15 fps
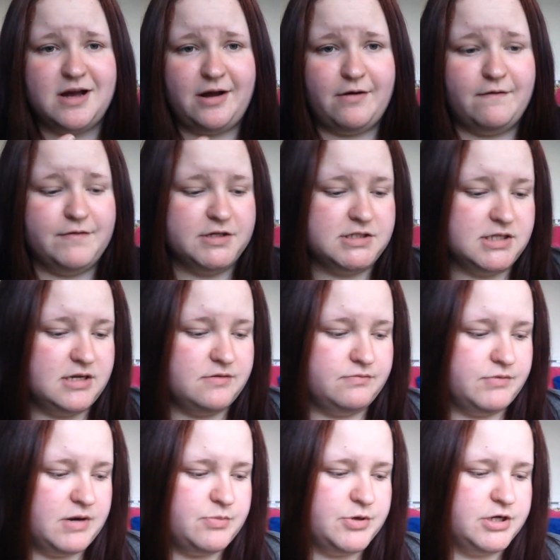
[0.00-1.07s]
I obviously
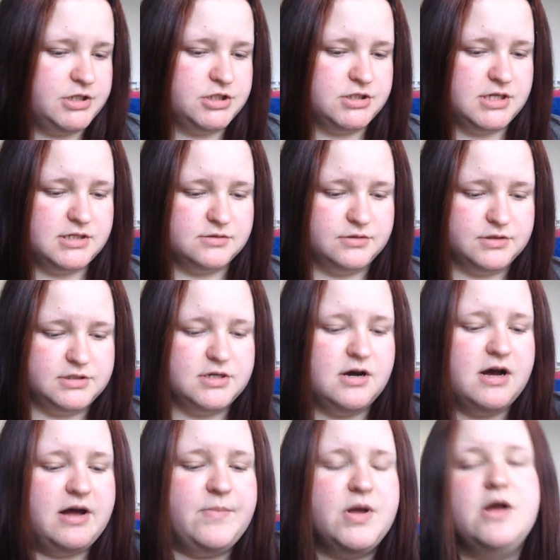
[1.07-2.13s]
repurchase these all the
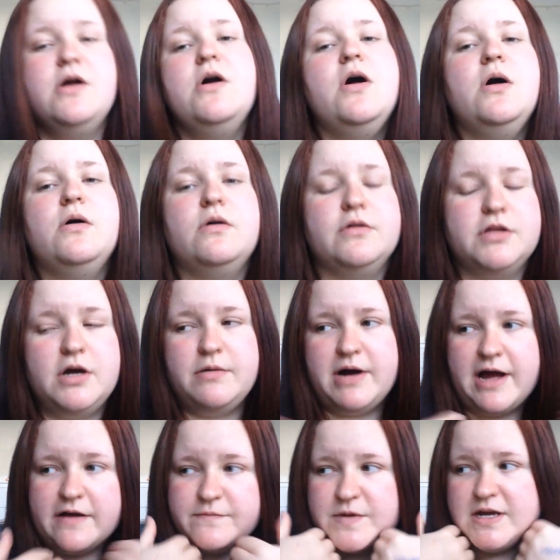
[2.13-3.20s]
time. Although
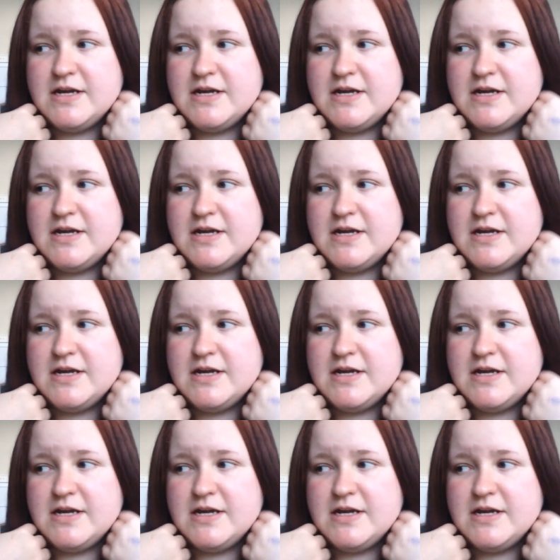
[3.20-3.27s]
I have